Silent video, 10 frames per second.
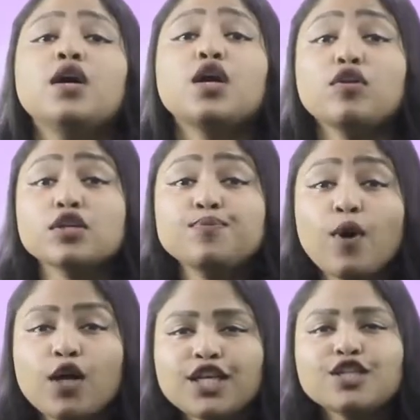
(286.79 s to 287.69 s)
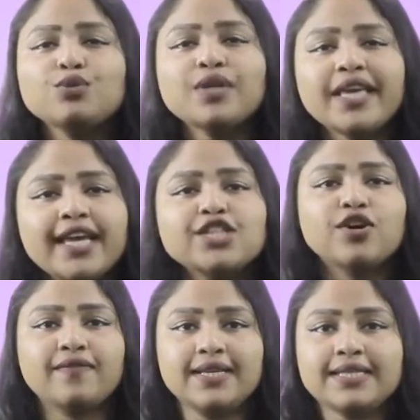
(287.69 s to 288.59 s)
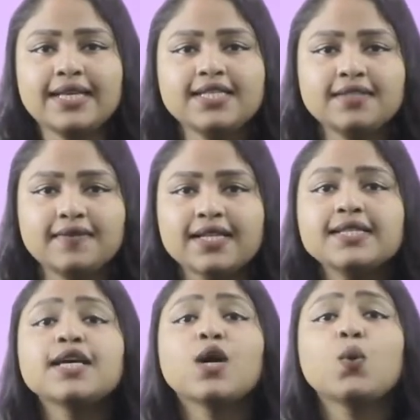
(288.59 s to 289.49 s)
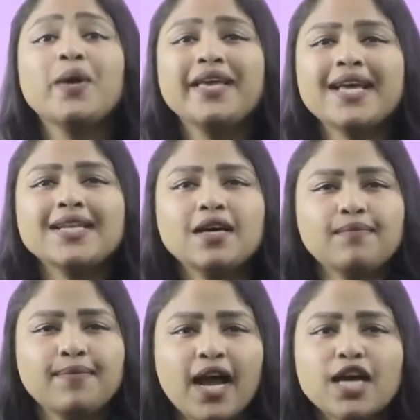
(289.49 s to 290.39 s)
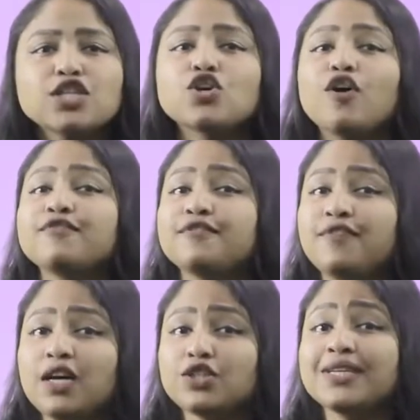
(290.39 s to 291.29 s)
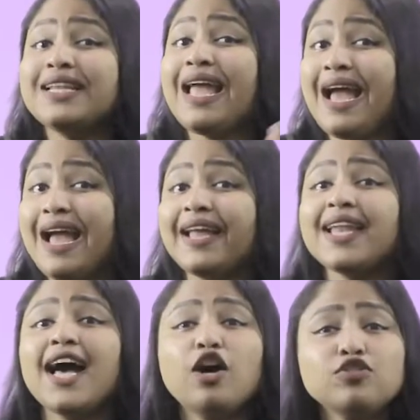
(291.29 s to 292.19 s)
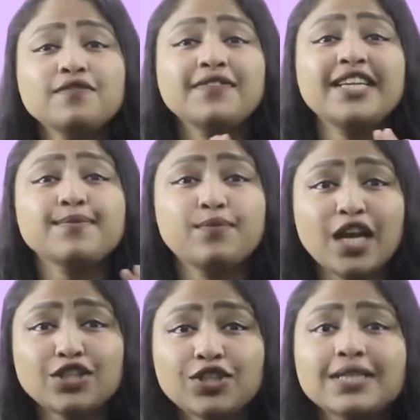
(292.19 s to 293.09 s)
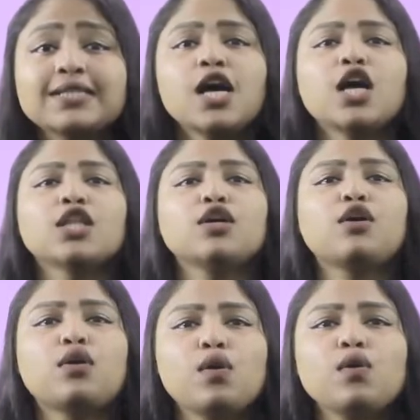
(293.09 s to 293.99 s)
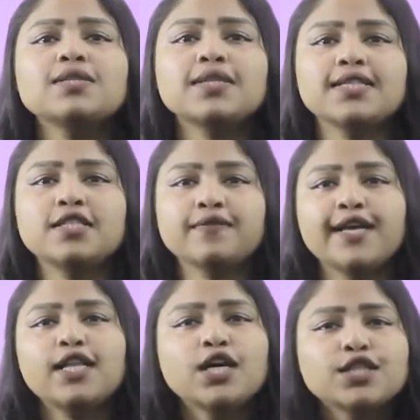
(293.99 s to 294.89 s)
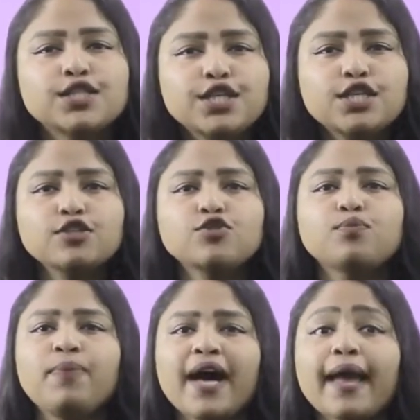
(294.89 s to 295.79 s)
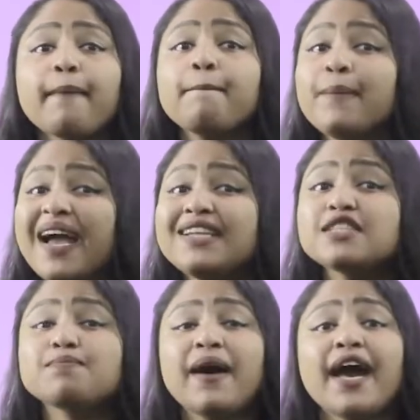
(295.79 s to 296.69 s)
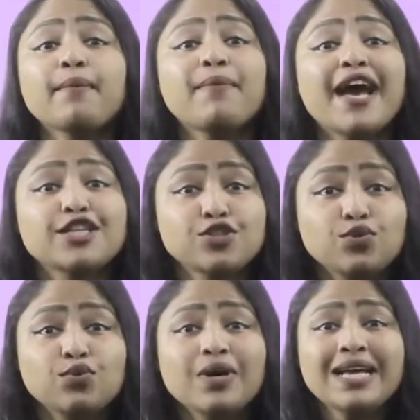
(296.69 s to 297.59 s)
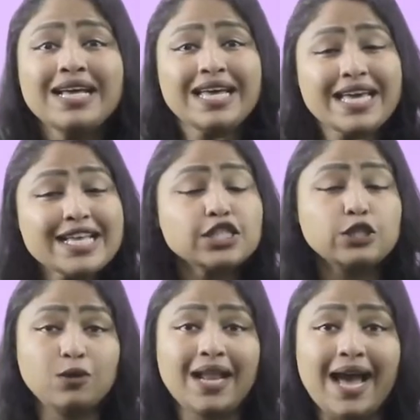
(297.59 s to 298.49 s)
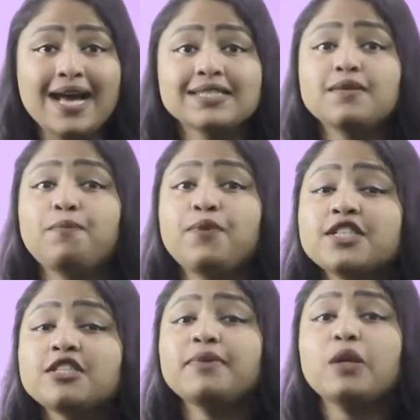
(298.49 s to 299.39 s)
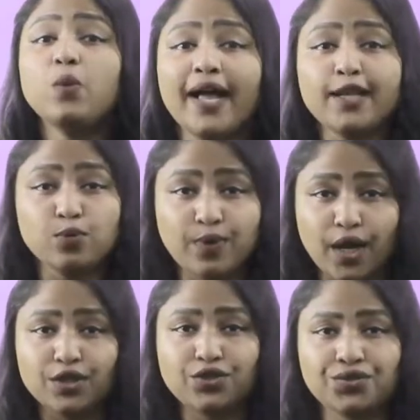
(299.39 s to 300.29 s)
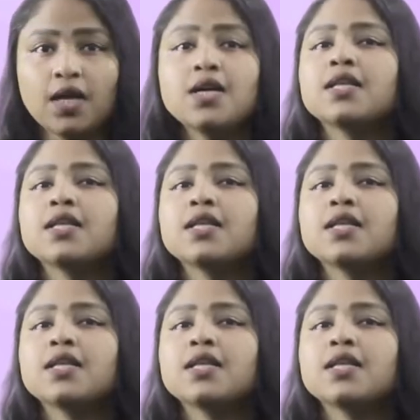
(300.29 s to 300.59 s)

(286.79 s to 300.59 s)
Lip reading: Corresponding to each of these intervals, we get a branch of the function, and out of these branches, the closed interval 0 to pi minus pi by 2 is known as the principal value branch.